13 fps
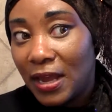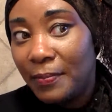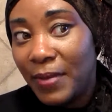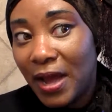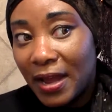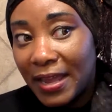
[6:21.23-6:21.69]

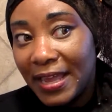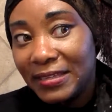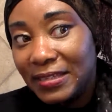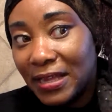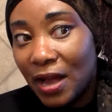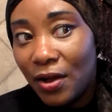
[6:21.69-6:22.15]
I
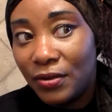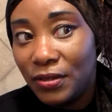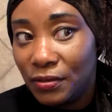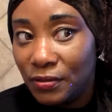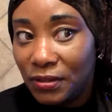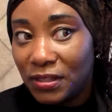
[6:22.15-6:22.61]
guess
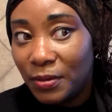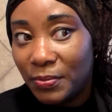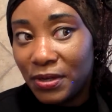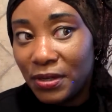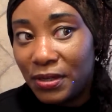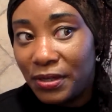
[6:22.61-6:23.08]
I'll use
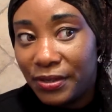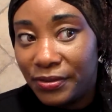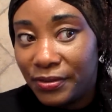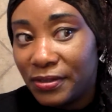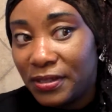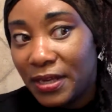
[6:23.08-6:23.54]
some of the
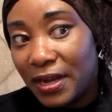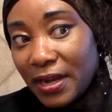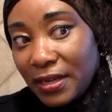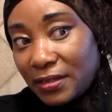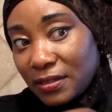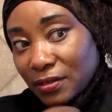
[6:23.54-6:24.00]
glitter
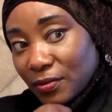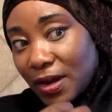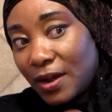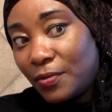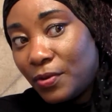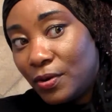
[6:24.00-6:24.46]
side,
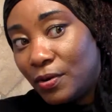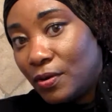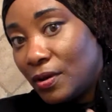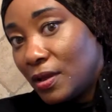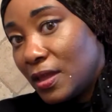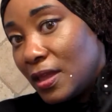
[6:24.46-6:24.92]
so I
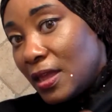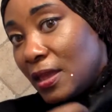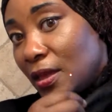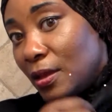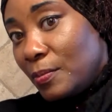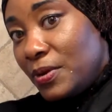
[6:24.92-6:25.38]
will
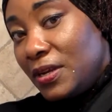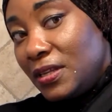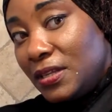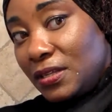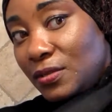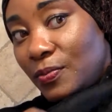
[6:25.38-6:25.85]
put
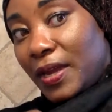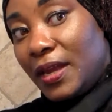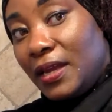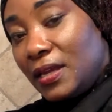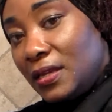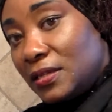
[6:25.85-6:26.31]
it in this
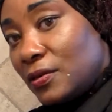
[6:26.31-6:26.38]
way.